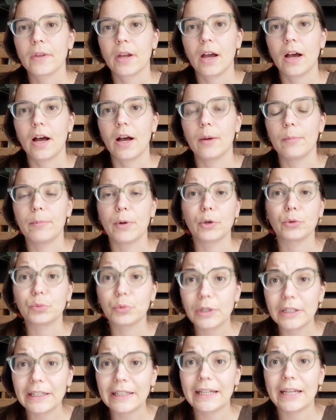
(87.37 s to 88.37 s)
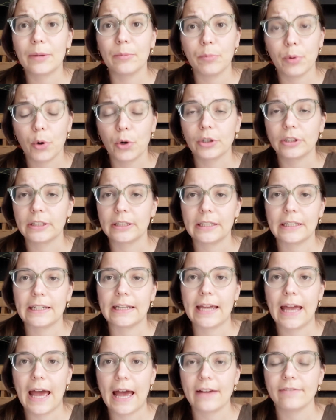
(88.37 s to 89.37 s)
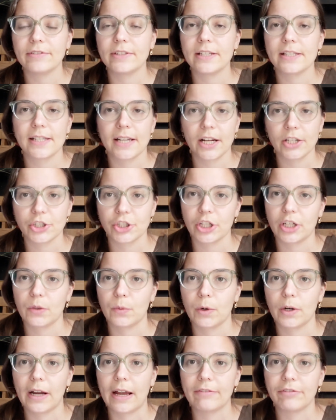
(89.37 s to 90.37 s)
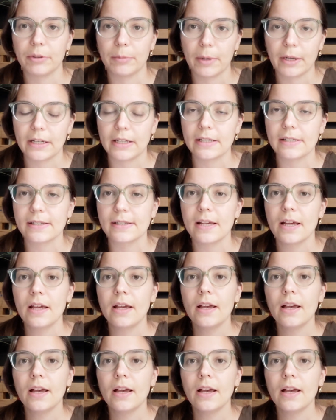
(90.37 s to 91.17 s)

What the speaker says: But really importantly, have discussion where everybody's